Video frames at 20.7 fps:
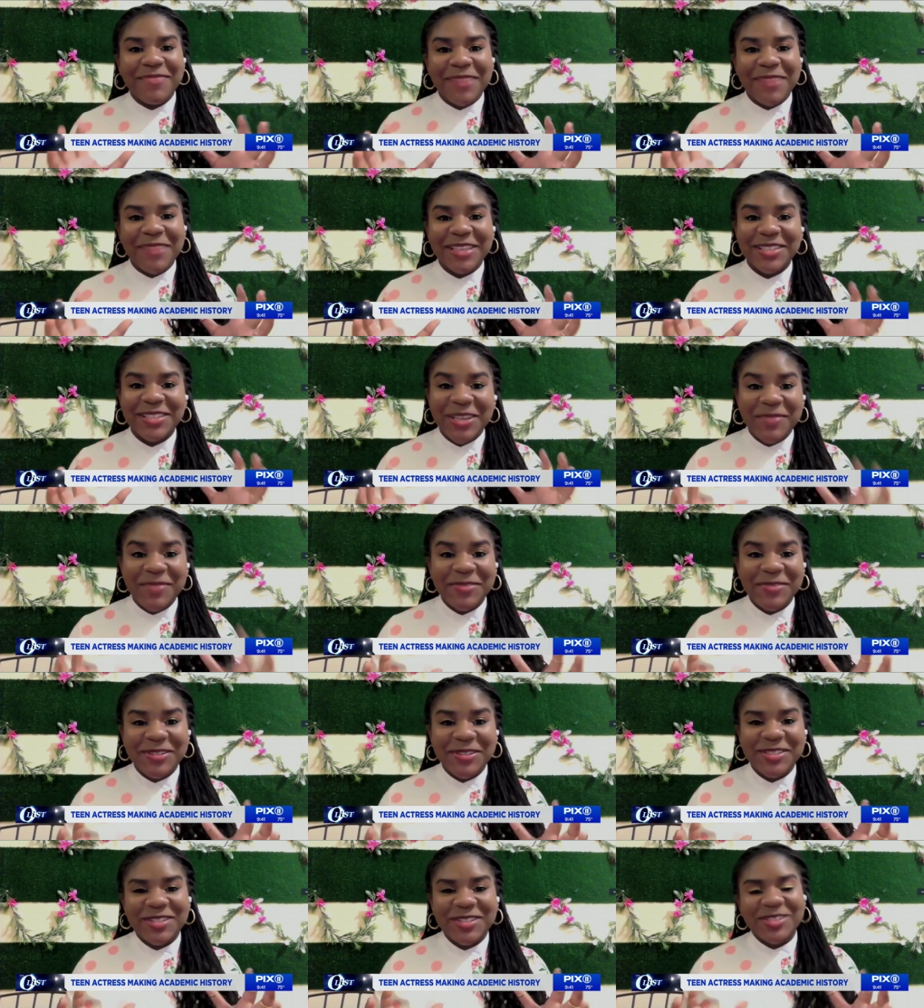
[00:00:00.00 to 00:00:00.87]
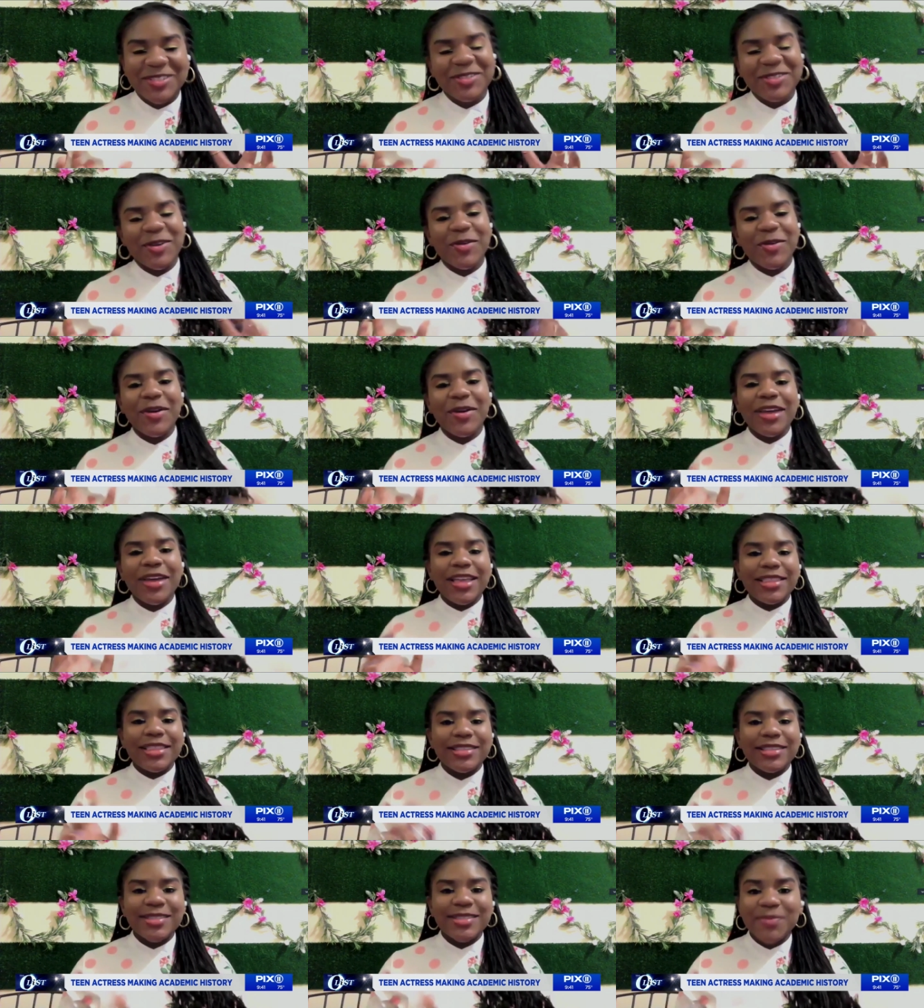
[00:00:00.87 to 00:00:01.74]
that makes Emerson. So
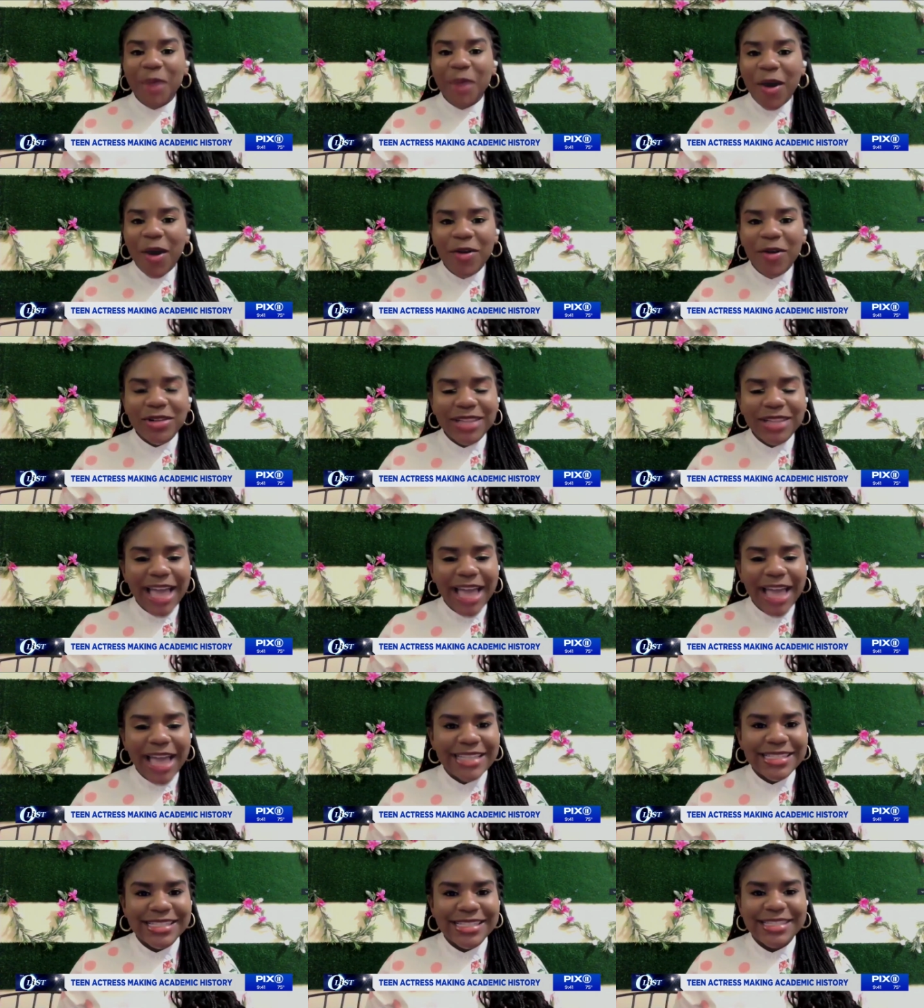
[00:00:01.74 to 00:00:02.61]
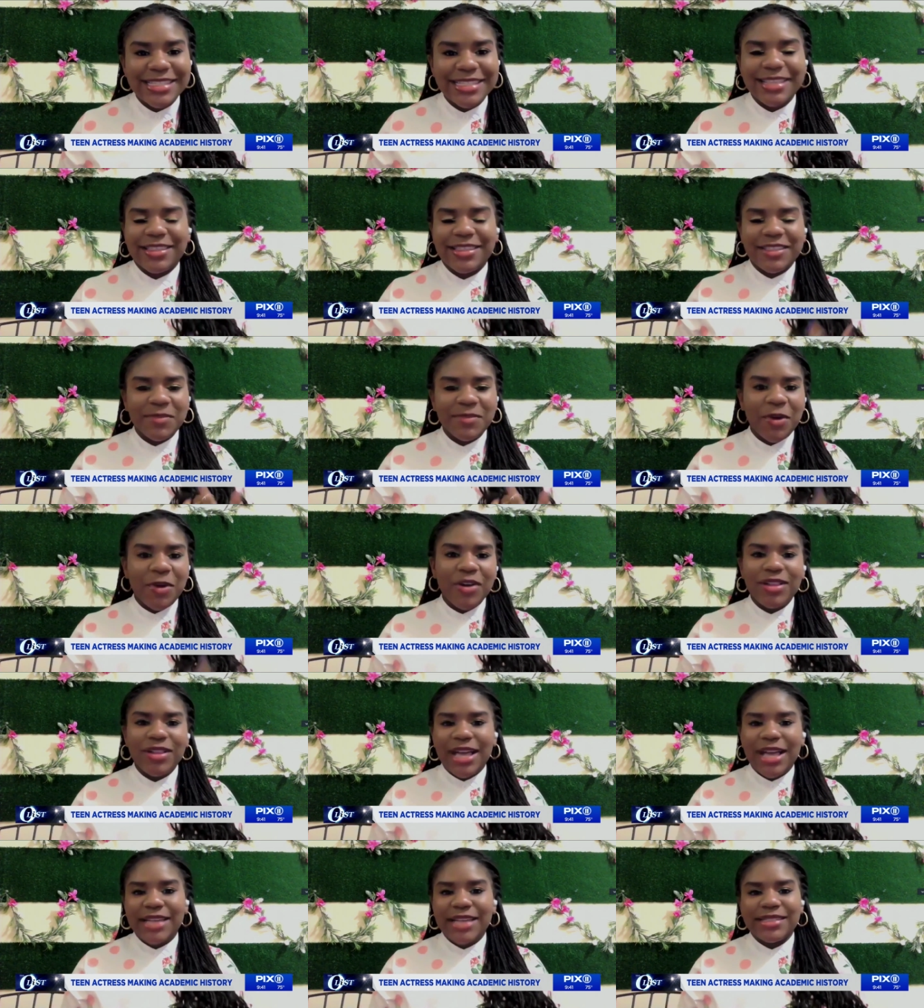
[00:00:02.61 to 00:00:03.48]
the small classes, the
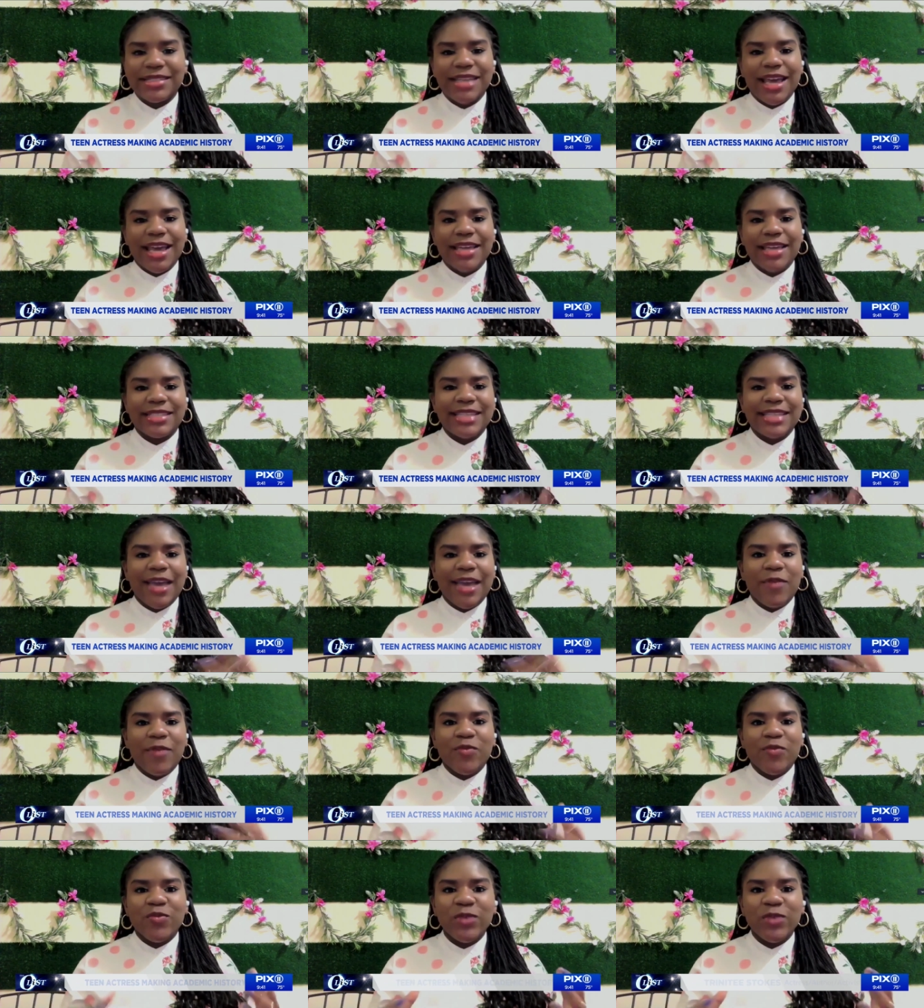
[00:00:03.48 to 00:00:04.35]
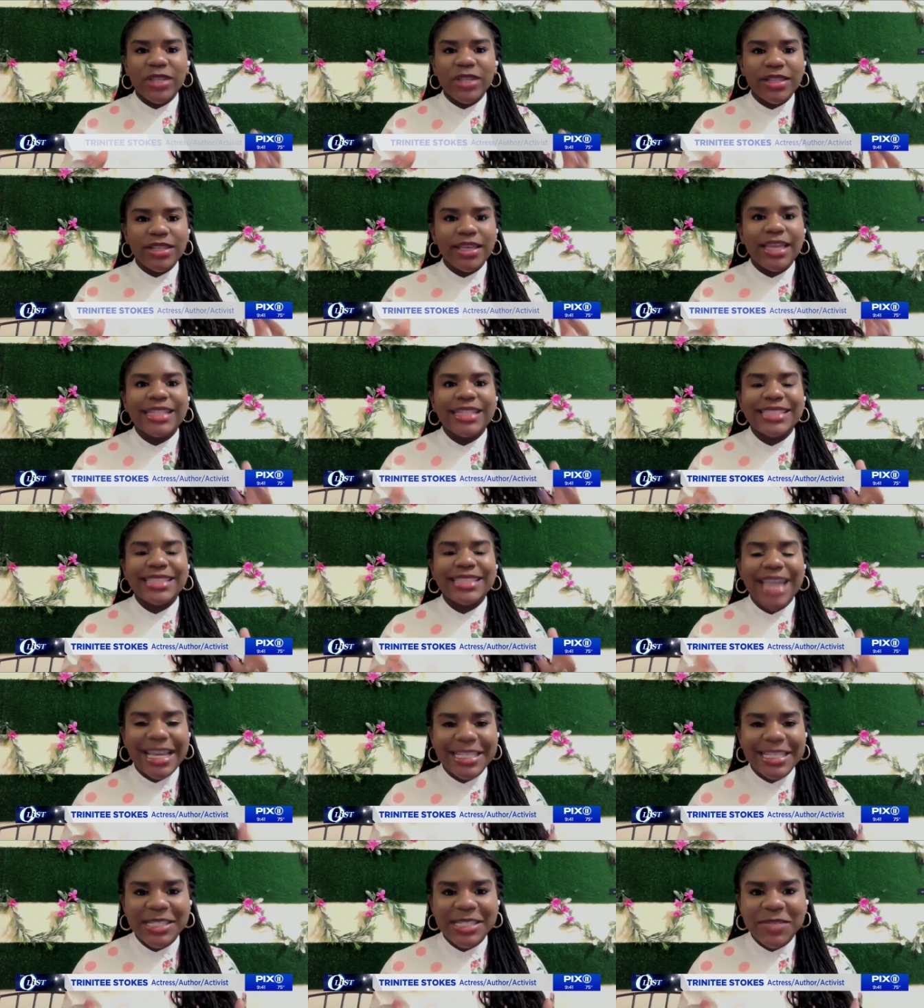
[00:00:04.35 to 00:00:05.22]
small class size, that really
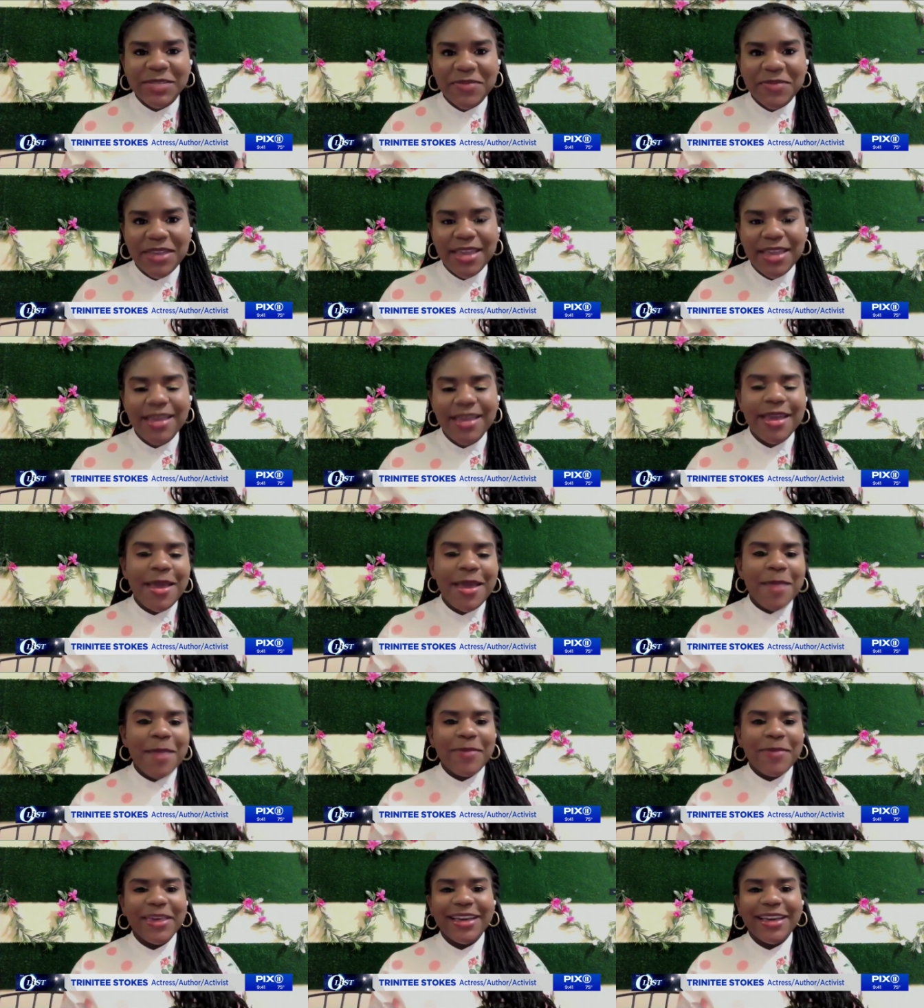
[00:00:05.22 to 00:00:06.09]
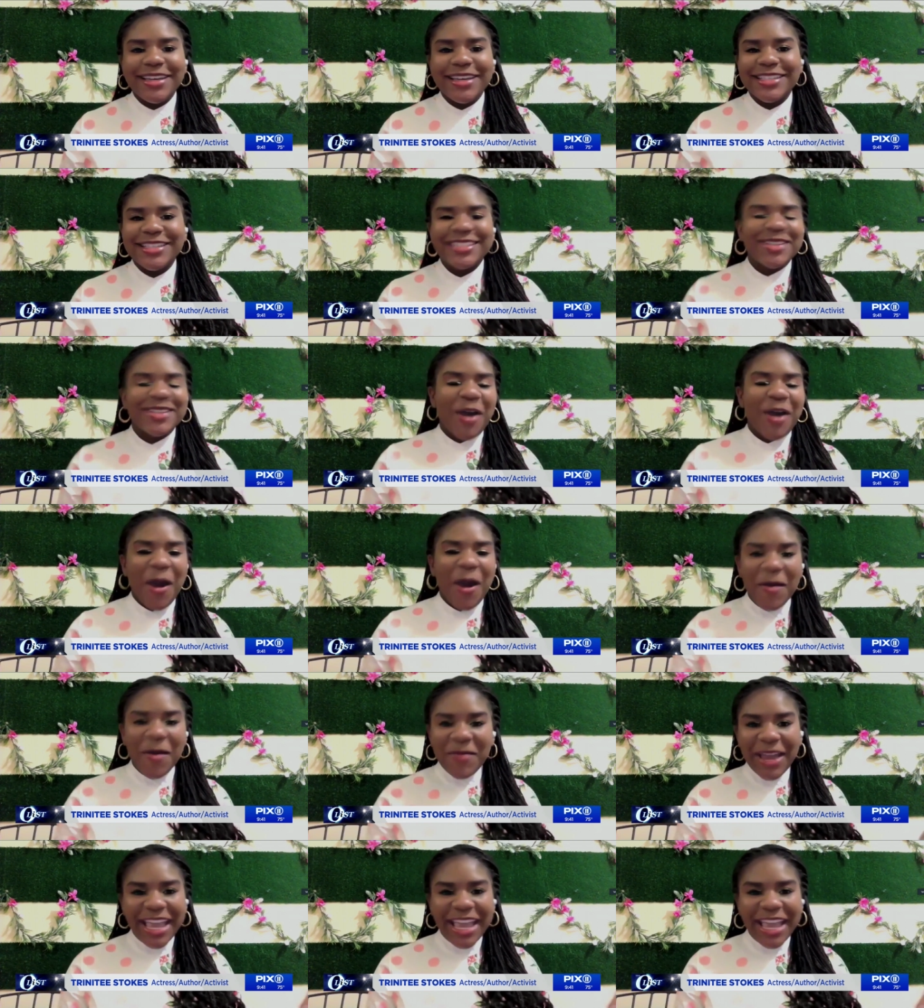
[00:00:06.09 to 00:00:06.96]
enticed me because
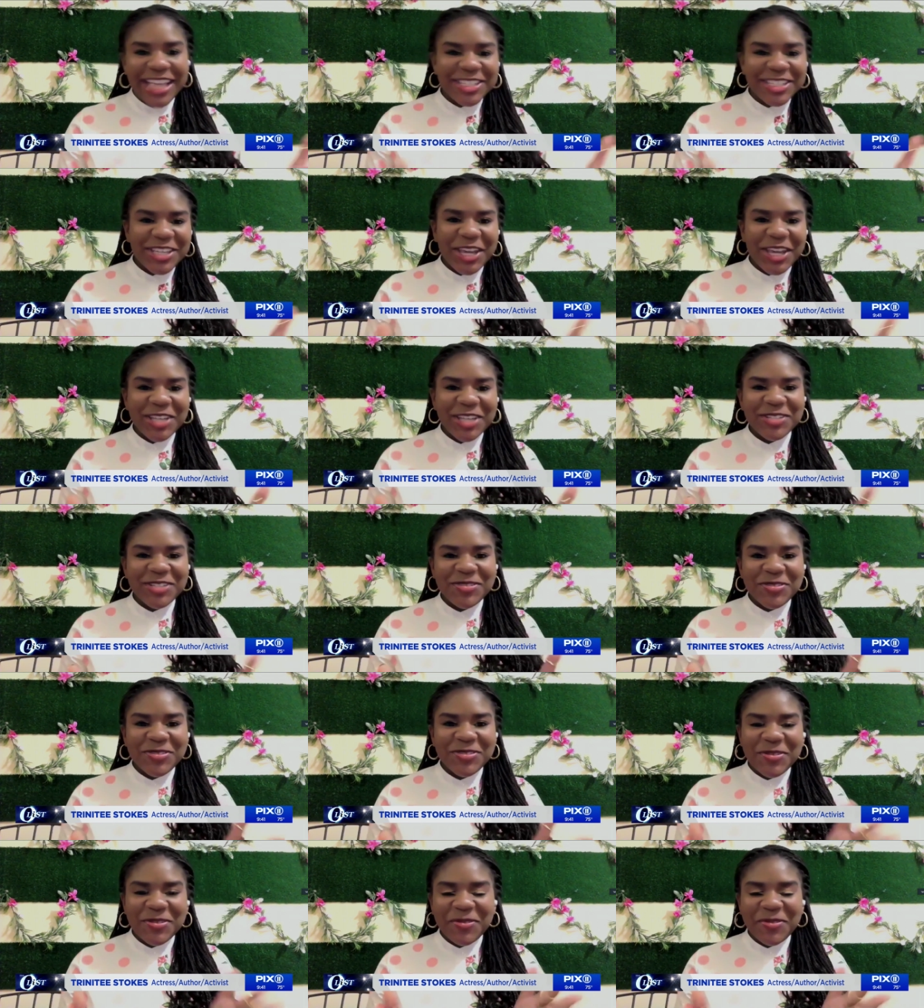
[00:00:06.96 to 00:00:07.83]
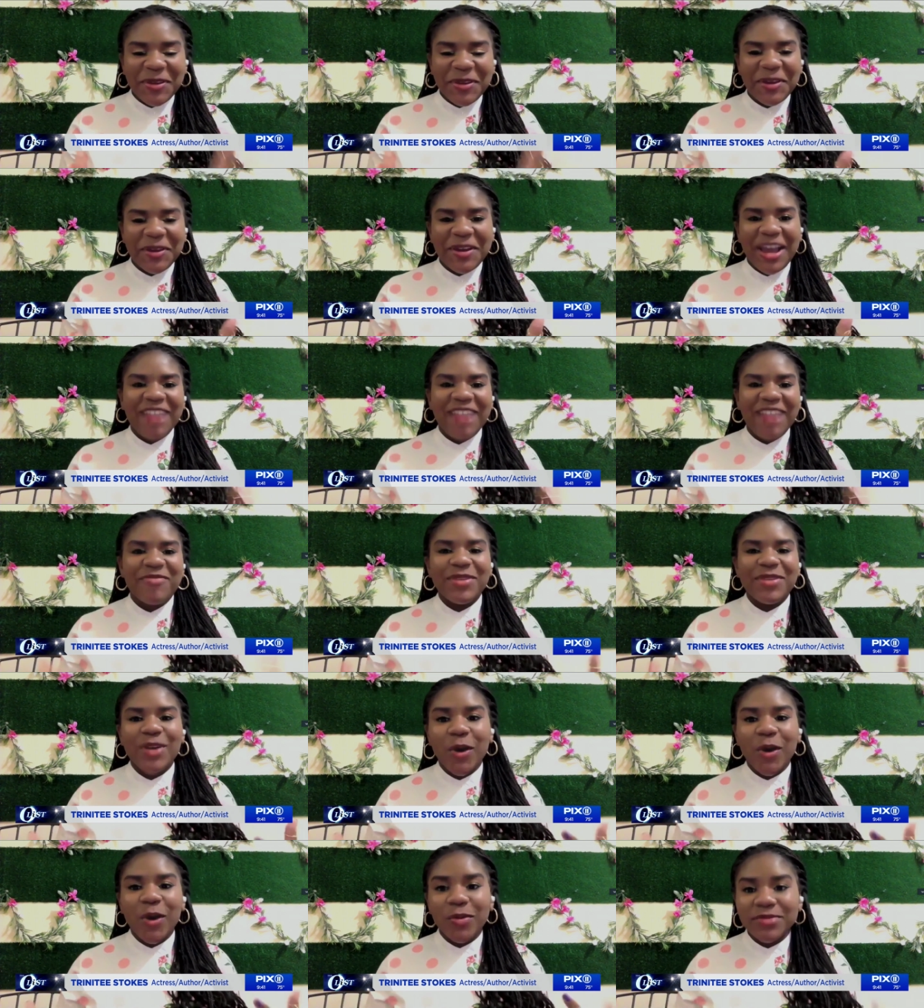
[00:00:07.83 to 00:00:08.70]
all my educational career I've
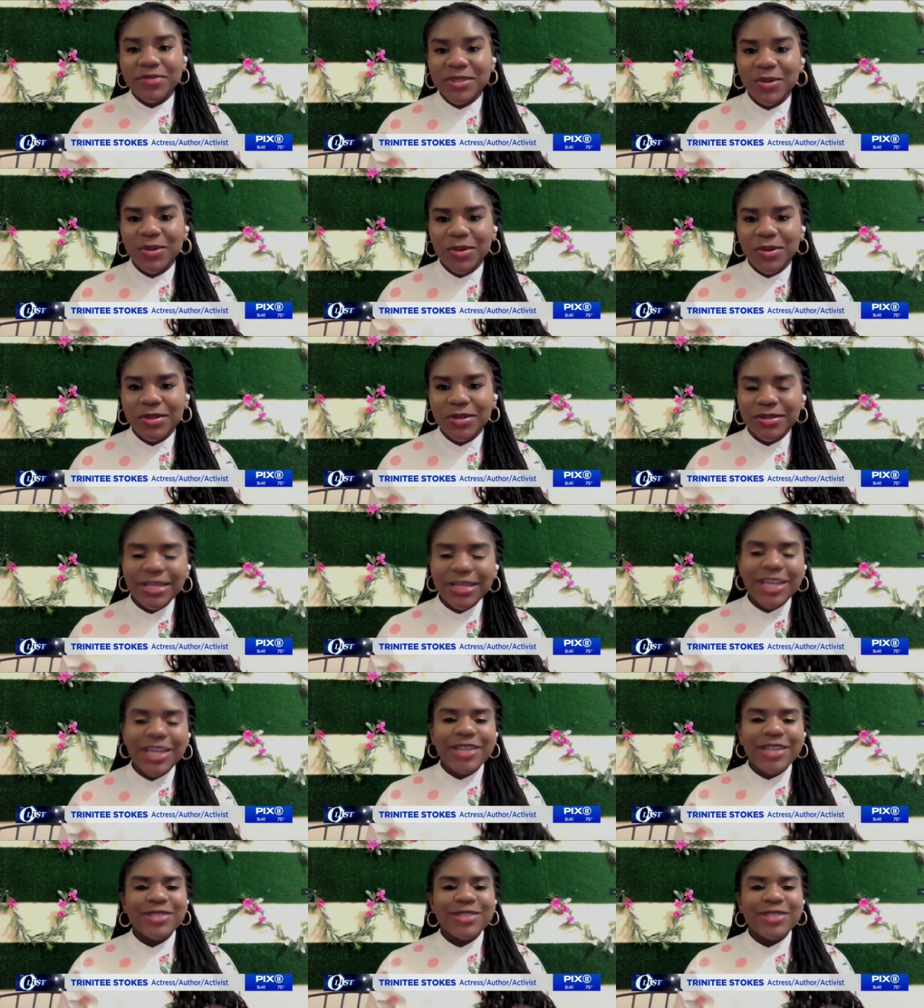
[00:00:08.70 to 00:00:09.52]
been homeschooled,